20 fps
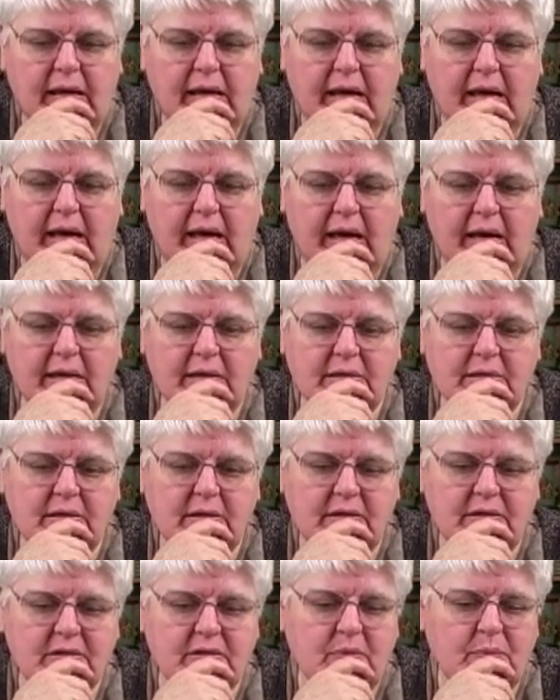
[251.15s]

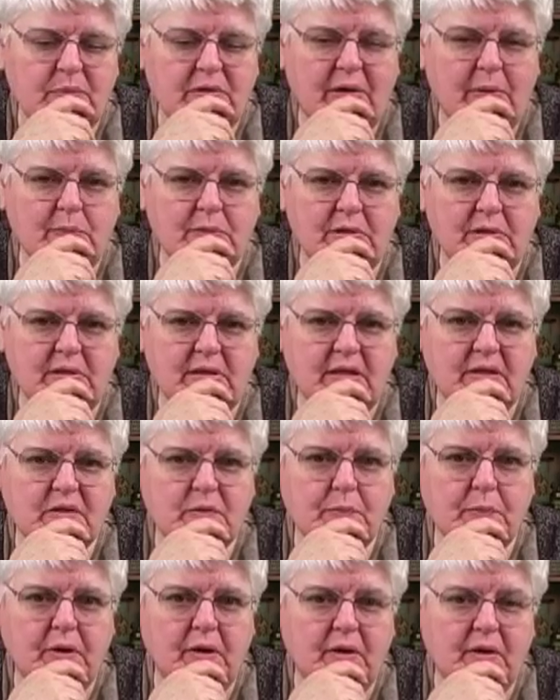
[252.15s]
And sometimes it takes
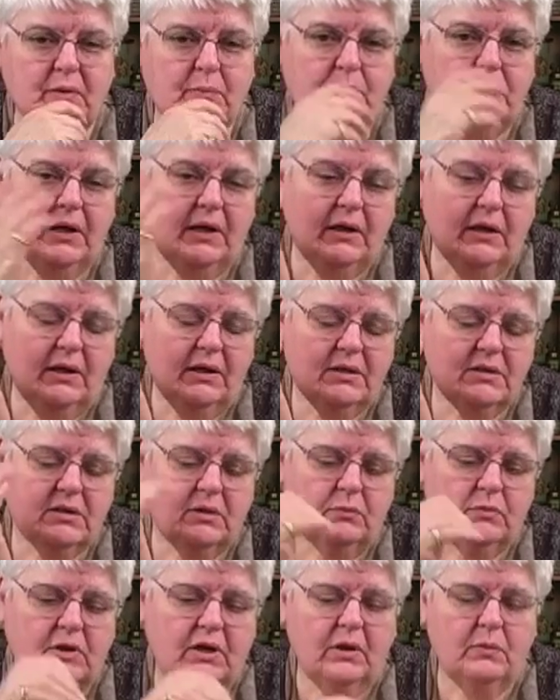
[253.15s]
part of the painting,
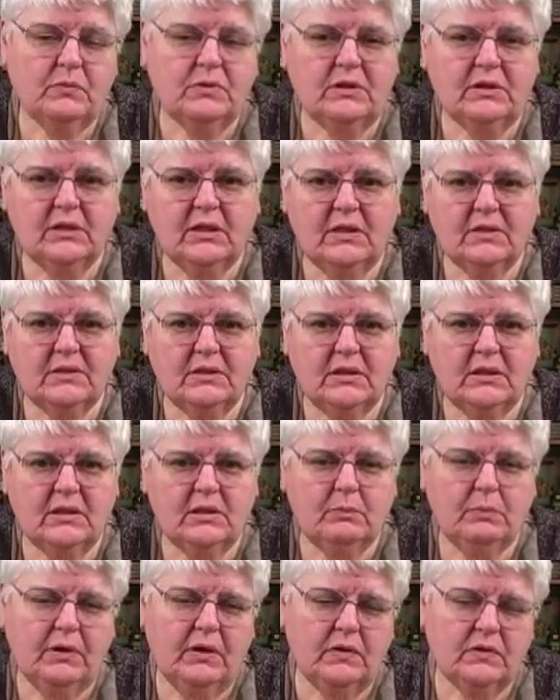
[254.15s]
sometimes it doesn't. It
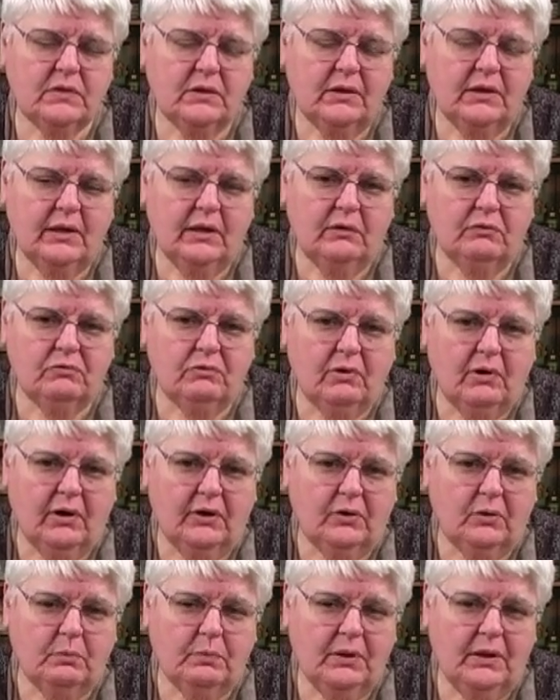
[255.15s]
depends on how dry
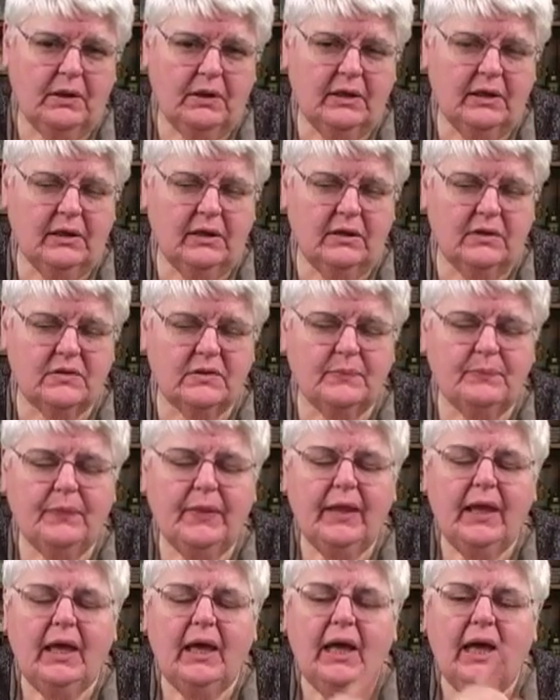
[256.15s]
your painting is.
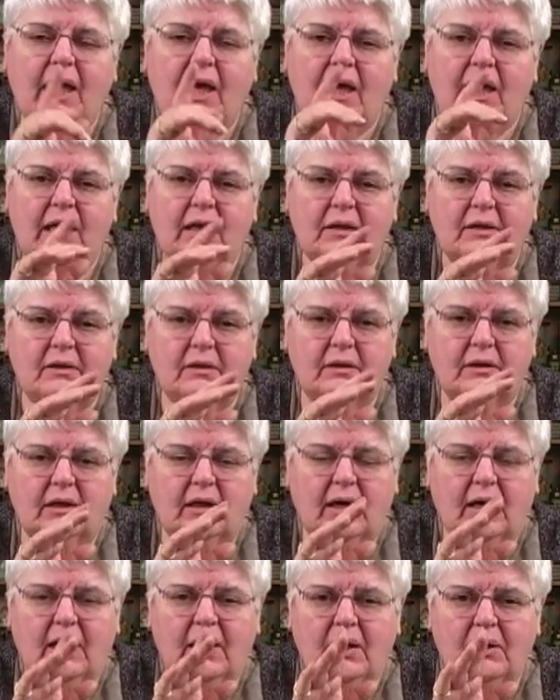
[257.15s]

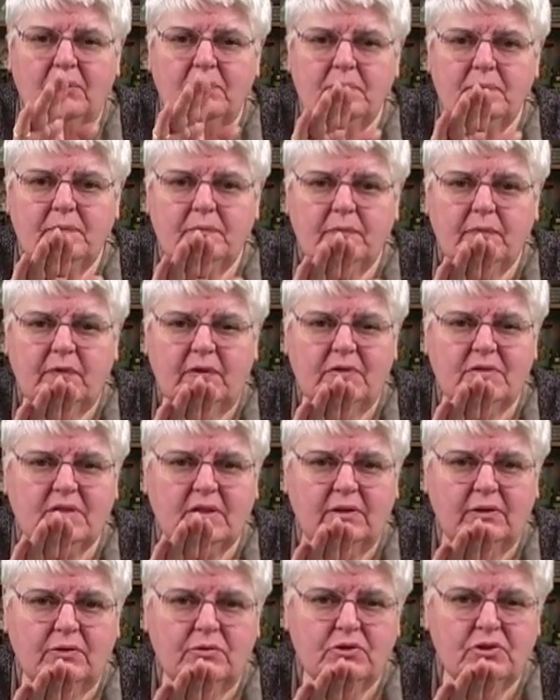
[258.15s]
The
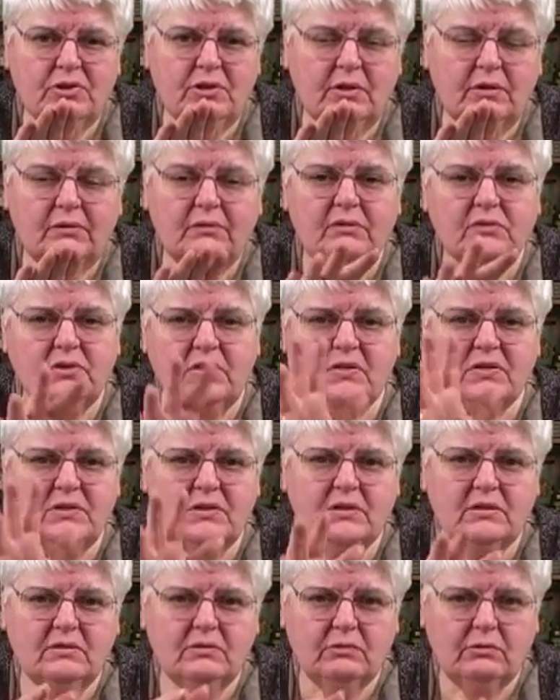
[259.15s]
solution, just
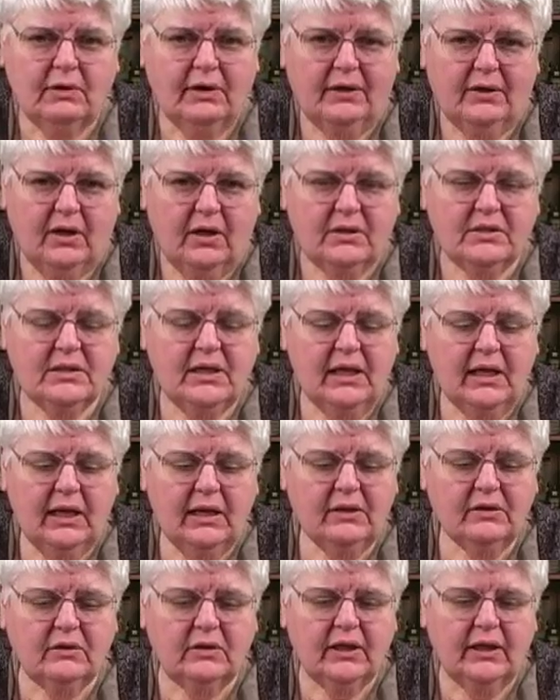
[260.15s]
try not to
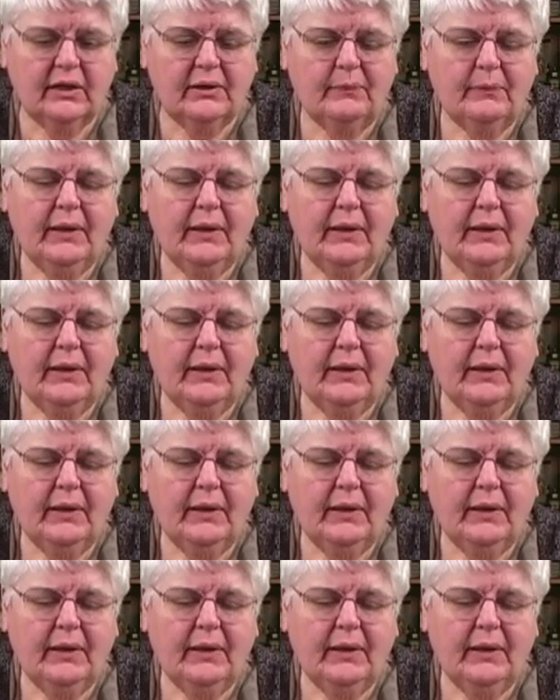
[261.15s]
handle it.